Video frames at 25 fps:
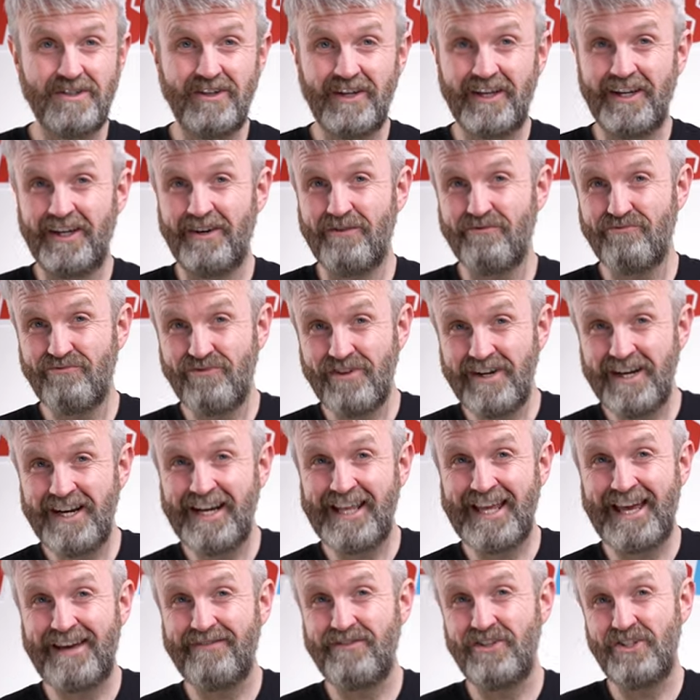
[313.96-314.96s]
looking at
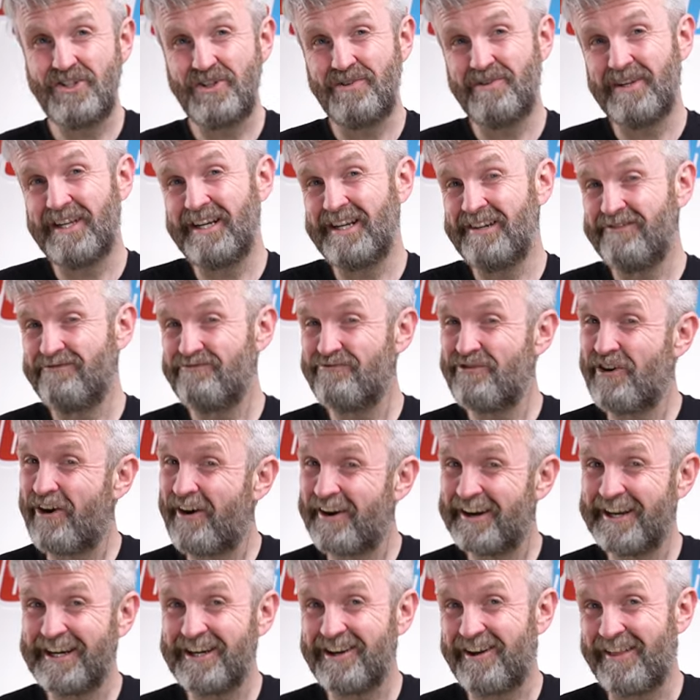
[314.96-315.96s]
really heavy-duty
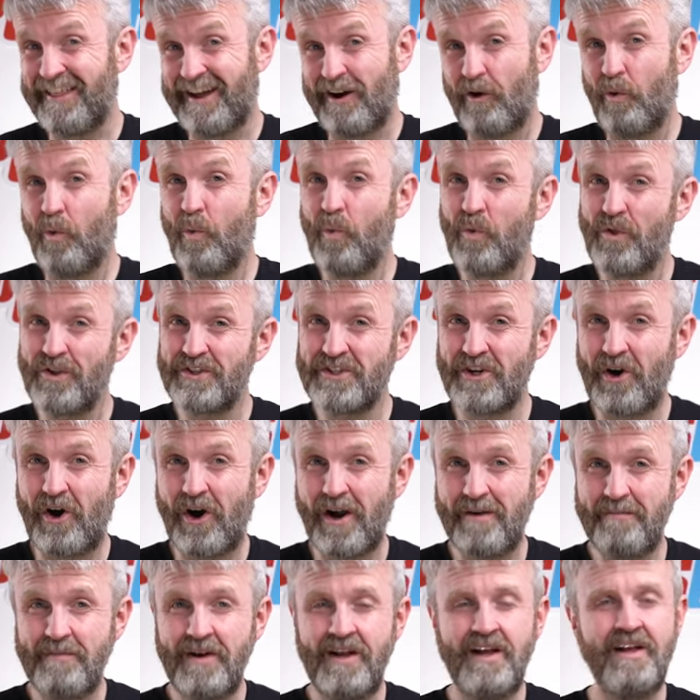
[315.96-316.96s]
riding like that all the
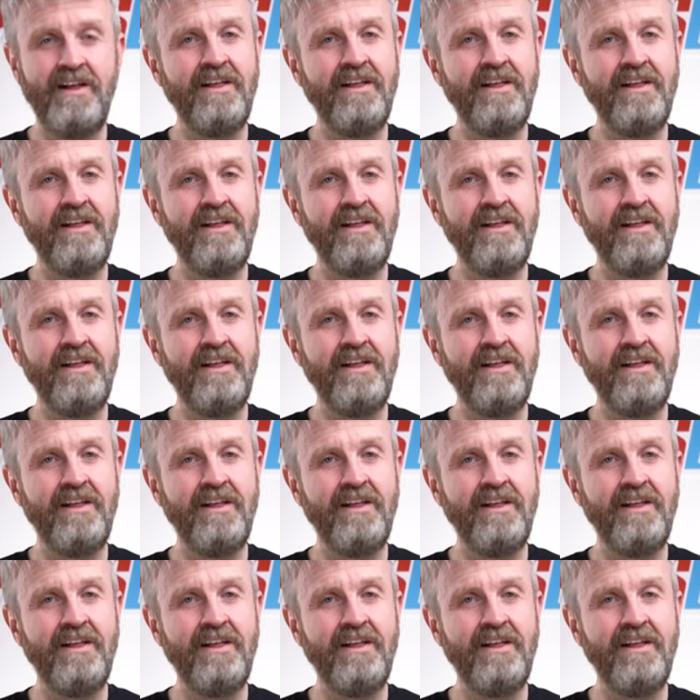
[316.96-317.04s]
time,